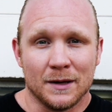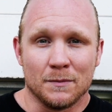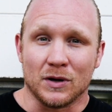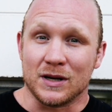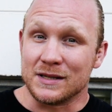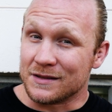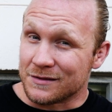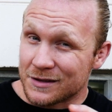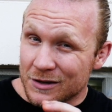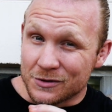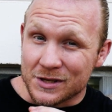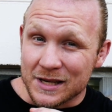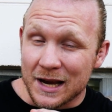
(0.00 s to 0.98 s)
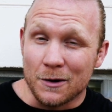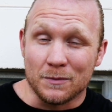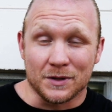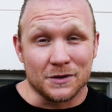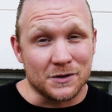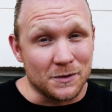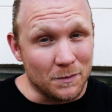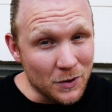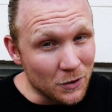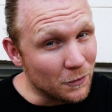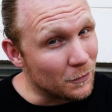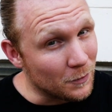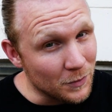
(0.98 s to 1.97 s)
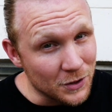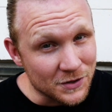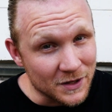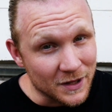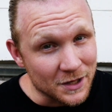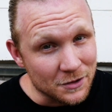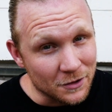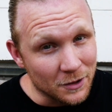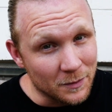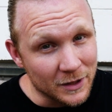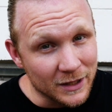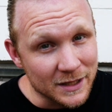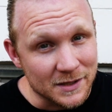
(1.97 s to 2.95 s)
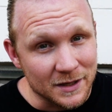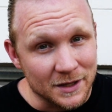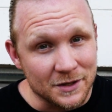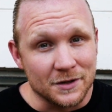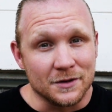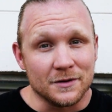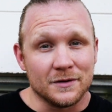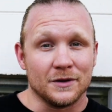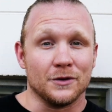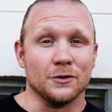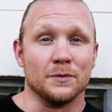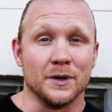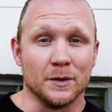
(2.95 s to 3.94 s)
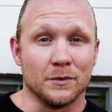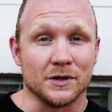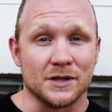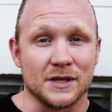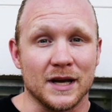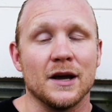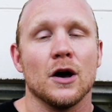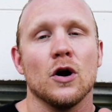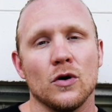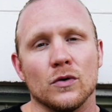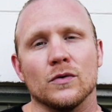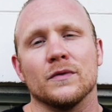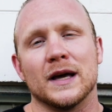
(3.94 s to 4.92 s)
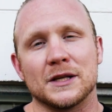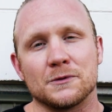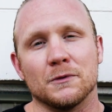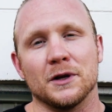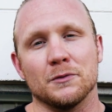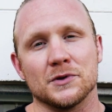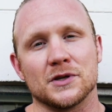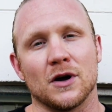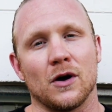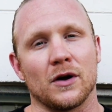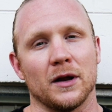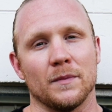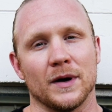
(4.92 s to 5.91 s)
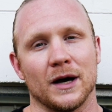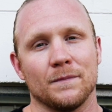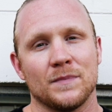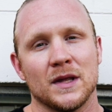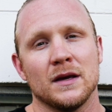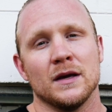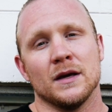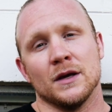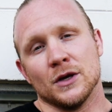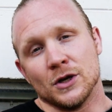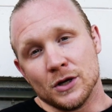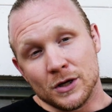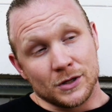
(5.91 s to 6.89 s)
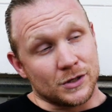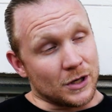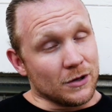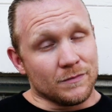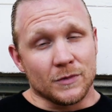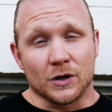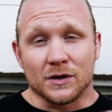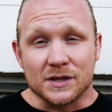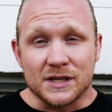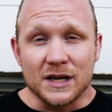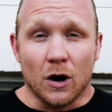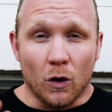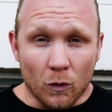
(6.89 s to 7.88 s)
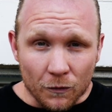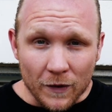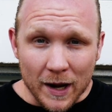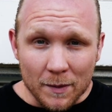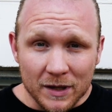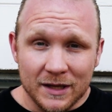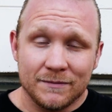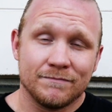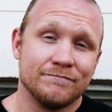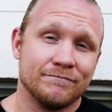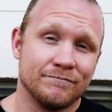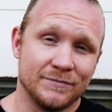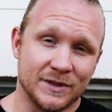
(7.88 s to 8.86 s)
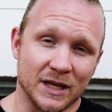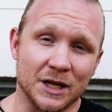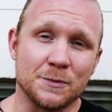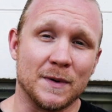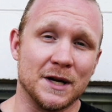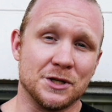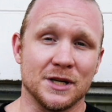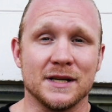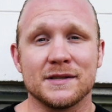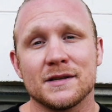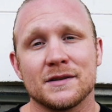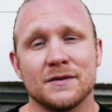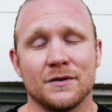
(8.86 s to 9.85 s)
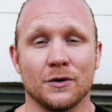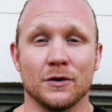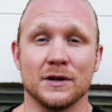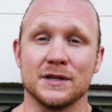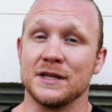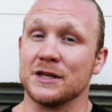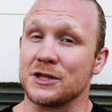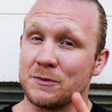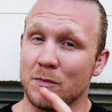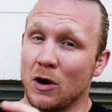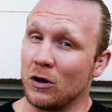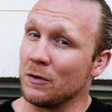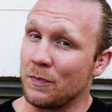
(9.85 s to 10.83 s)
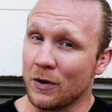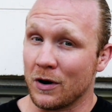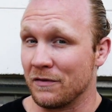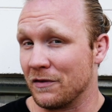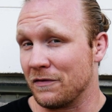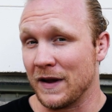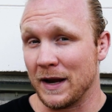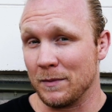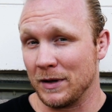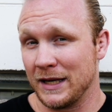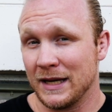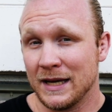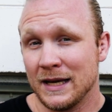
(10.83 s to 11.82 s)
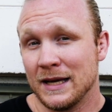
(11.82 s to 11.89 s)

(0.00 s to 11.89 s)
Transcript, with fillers: because there's no sound but there's some beautiful music that you're going to be listening to, you'll be able to say, oh, that's what he was talking about. So you're going to see a whole family touched by Jesus. You're going to see a smaller part of a family